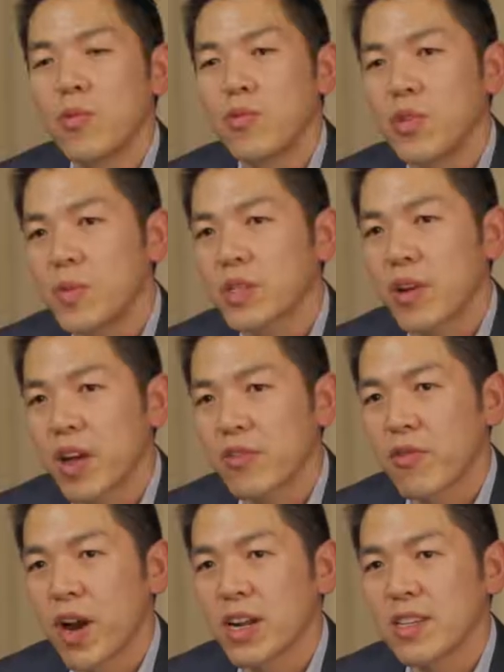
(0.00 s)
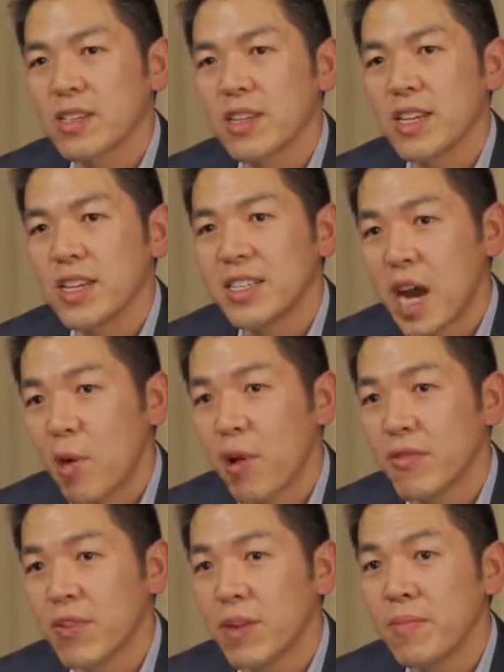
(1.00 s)
Rheumatoid arthritis is,
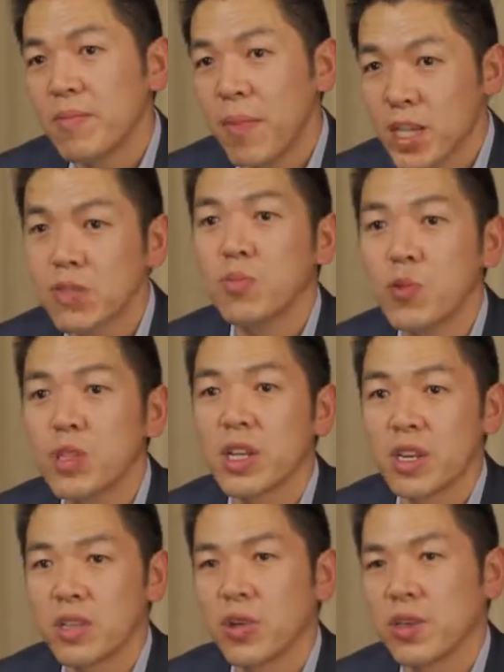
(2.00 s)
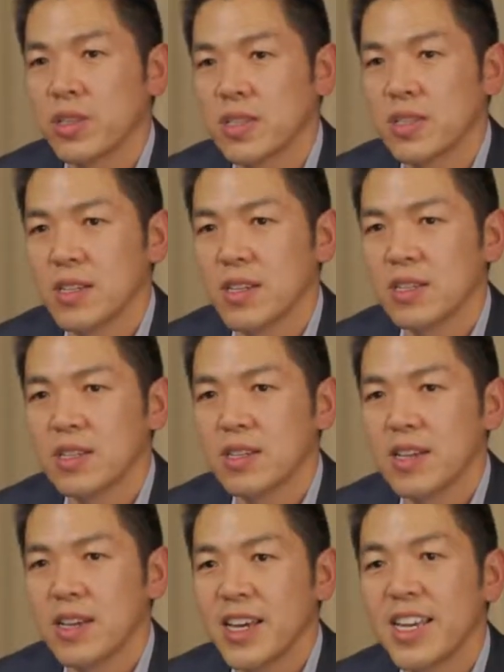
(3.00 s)
however, much more than a joint disease.
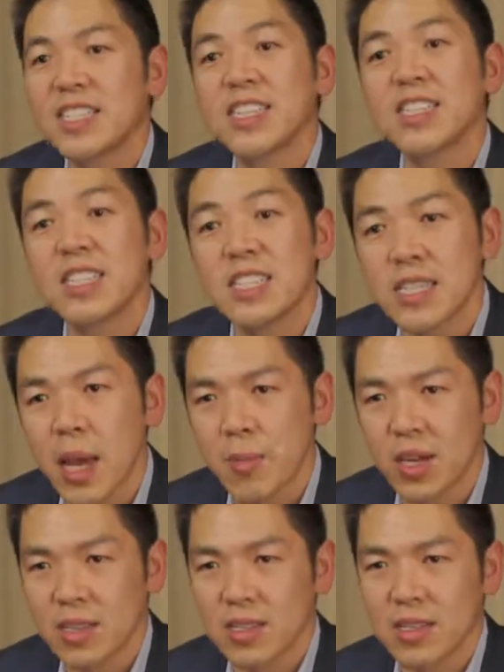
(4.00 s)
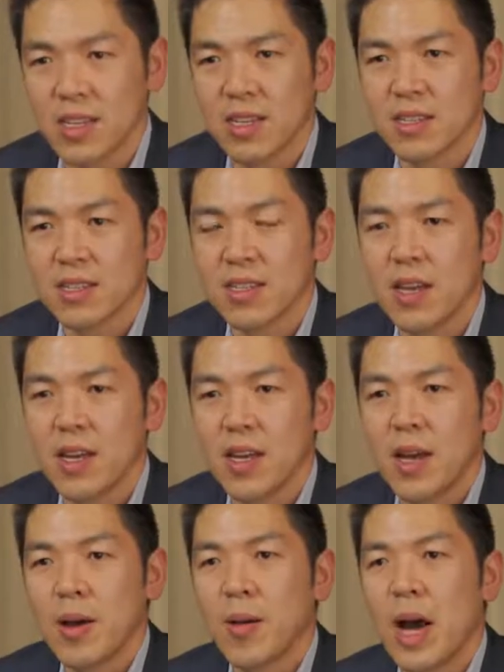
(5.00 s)
It's a systemic disease.
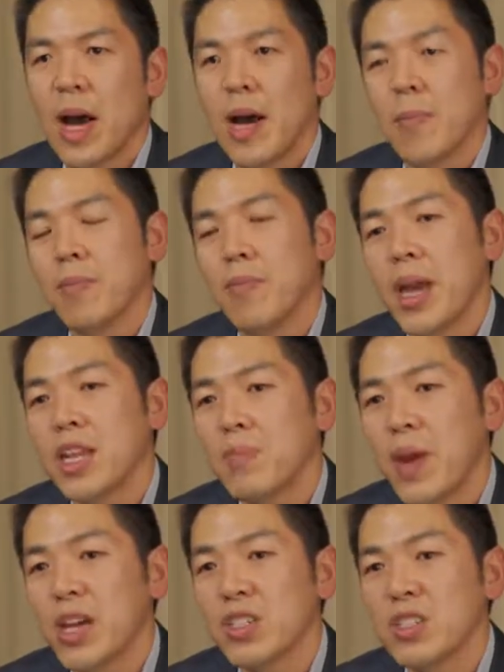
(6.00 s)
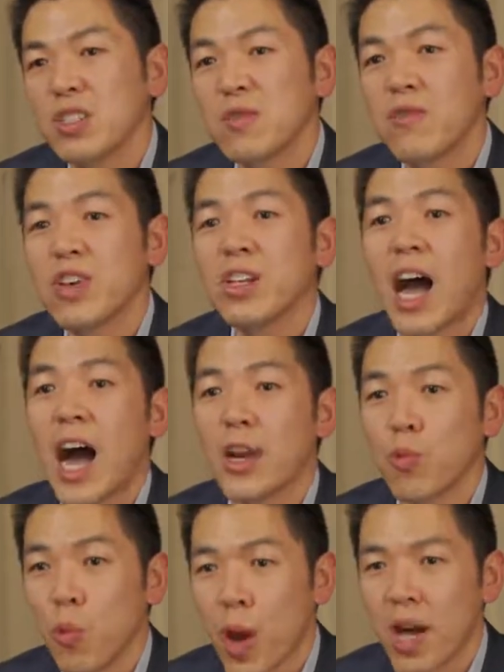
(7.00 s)
Many patients feel
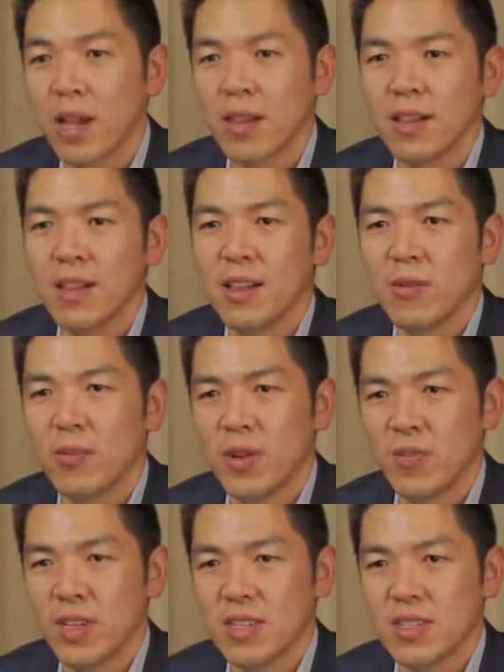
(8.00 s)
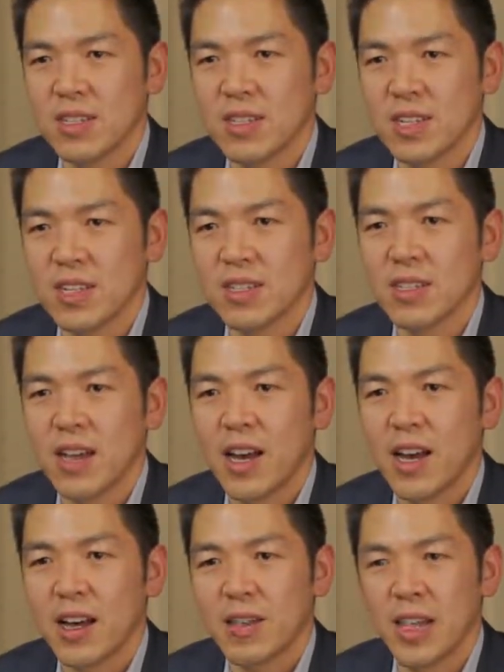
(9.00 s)
unwell with this disease.
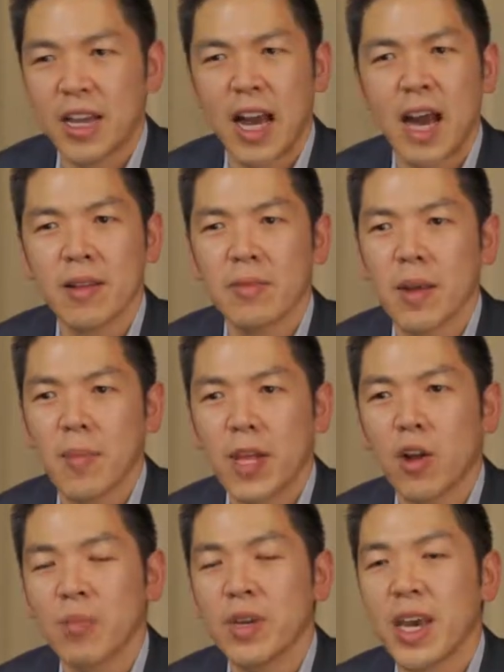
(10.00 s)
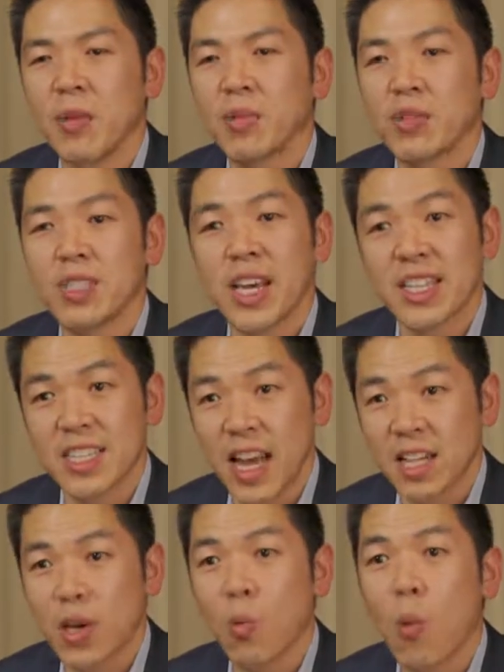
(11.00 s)
They may not be able to say
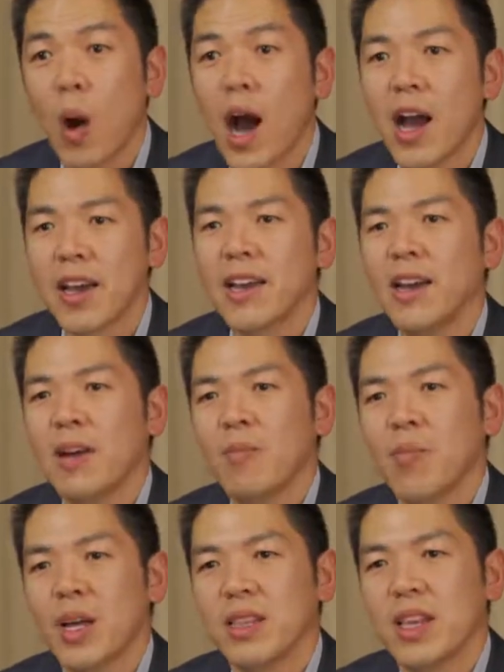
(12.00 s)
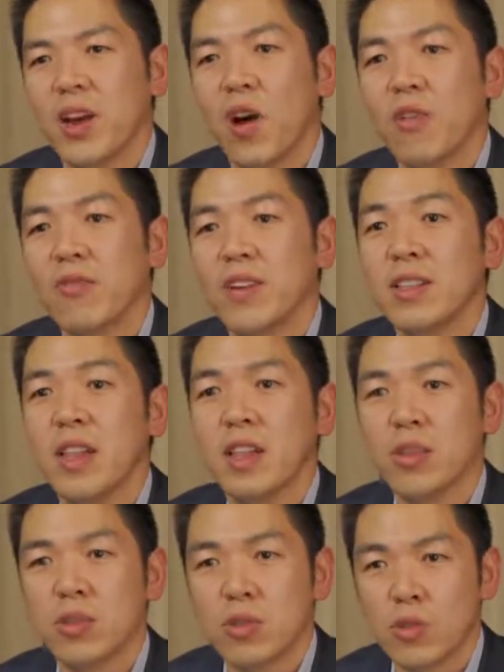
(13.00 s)
exactly why, but they often
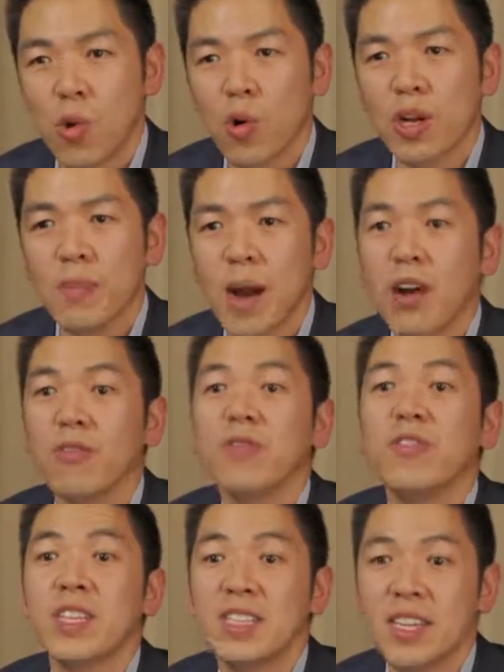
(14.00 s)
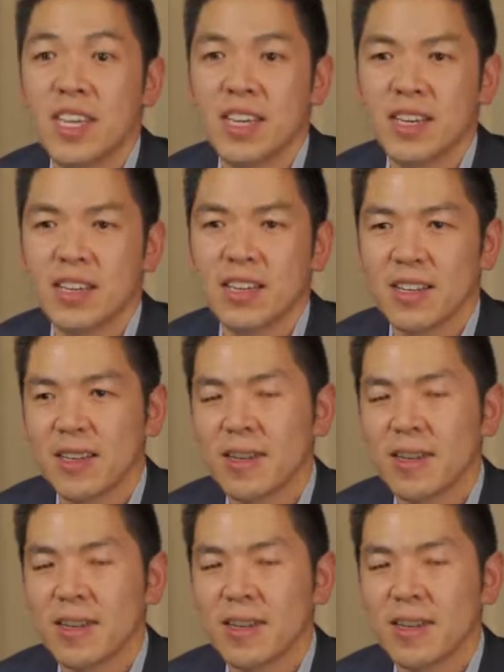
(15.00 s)
talk about fatigue.